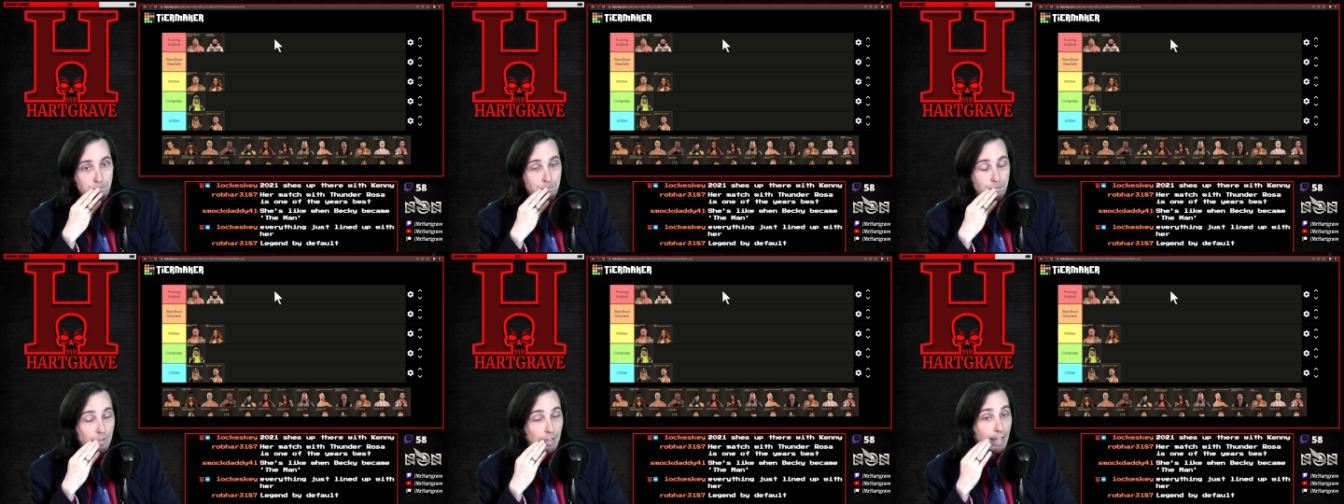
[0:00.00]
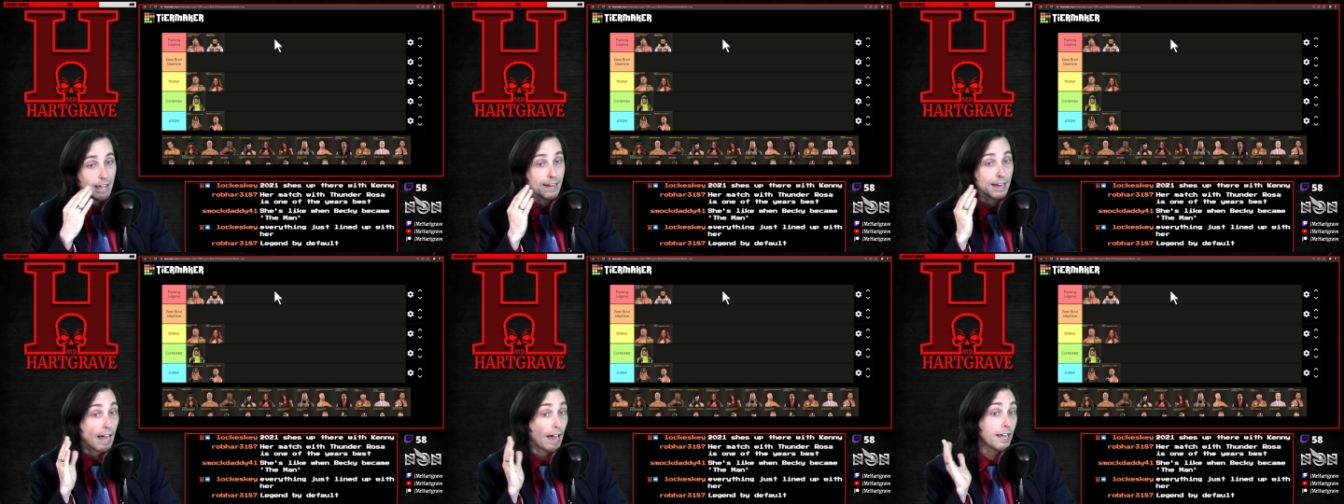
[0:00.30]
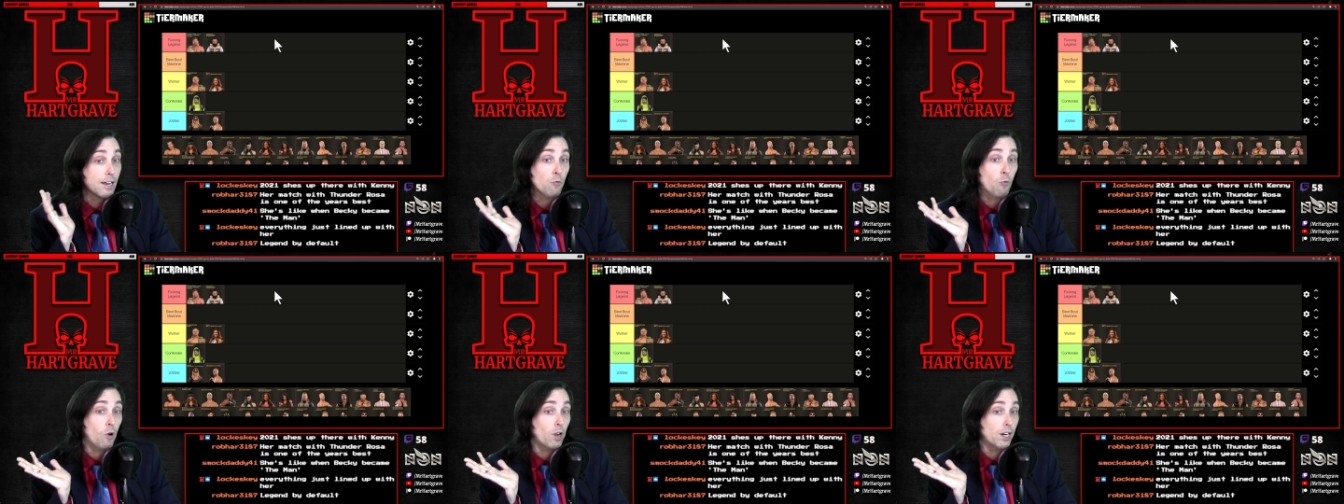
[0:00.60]
And
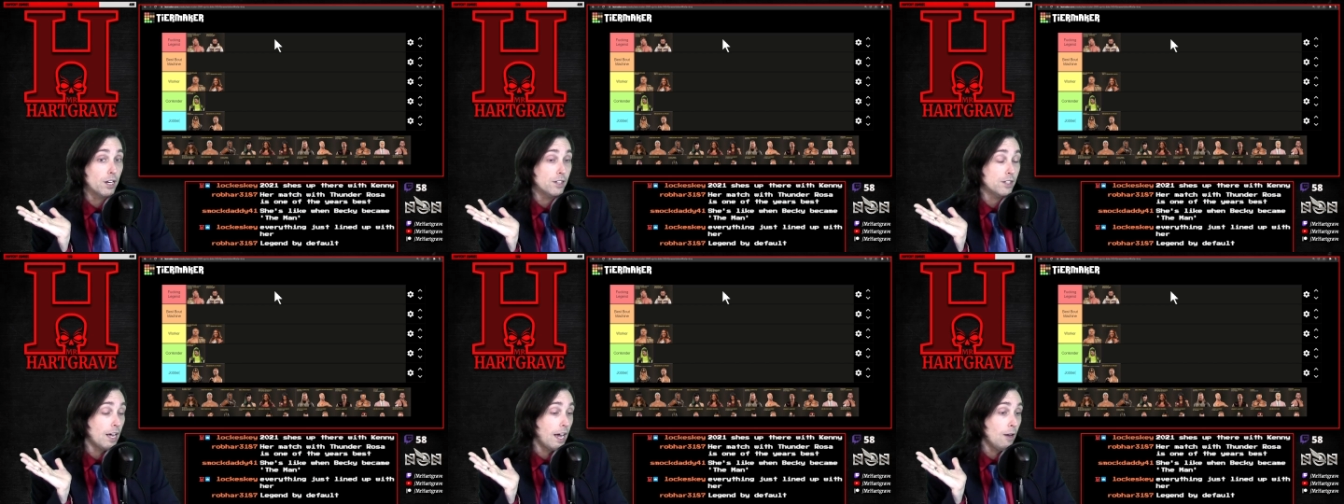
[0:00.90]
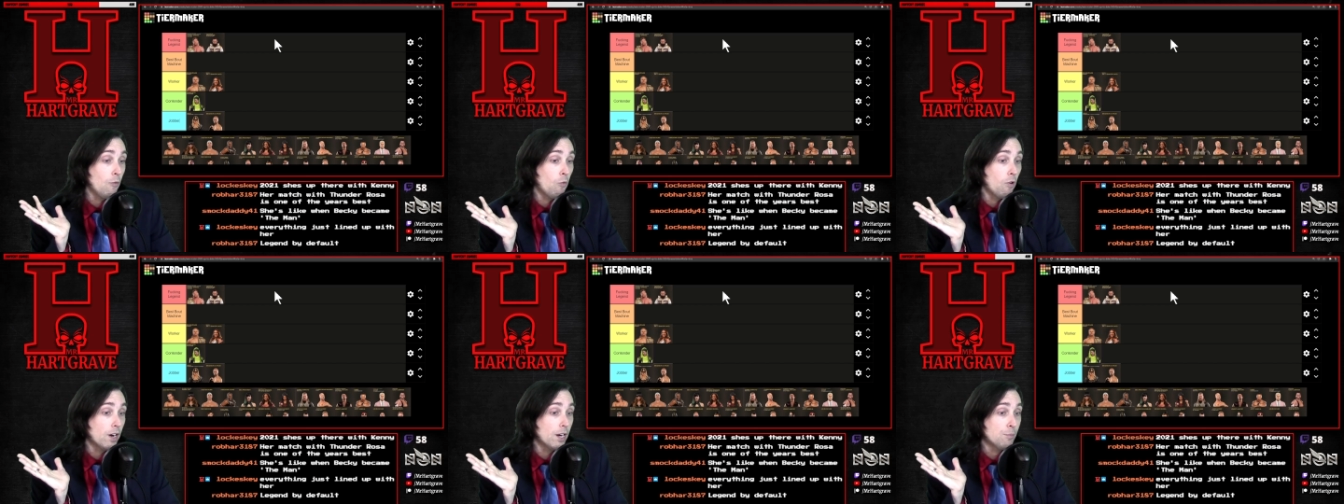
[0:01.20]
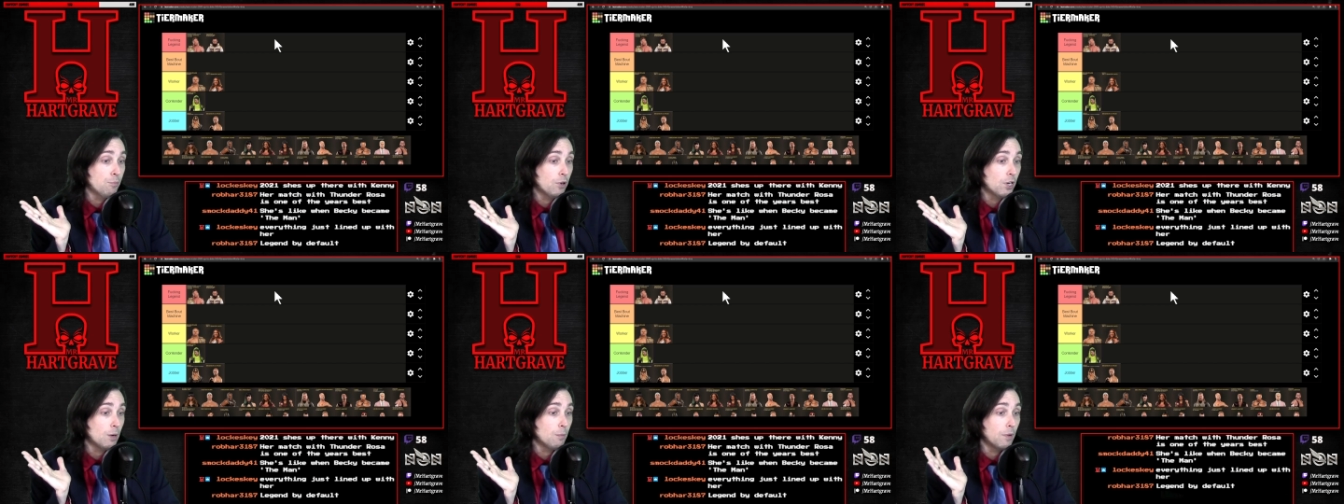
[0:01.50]
I want to
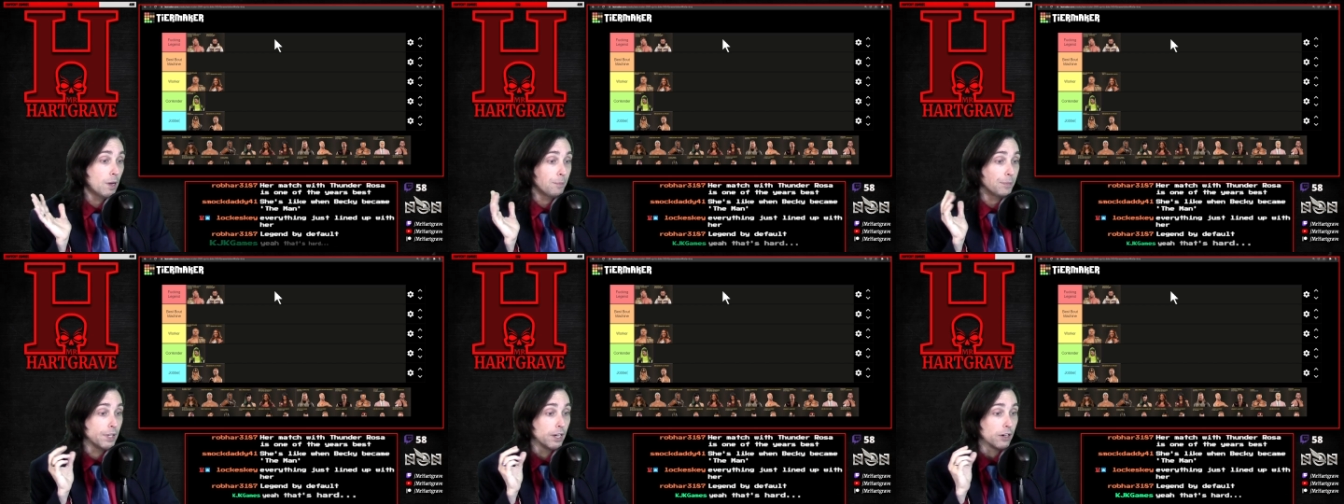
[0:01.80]
put him up there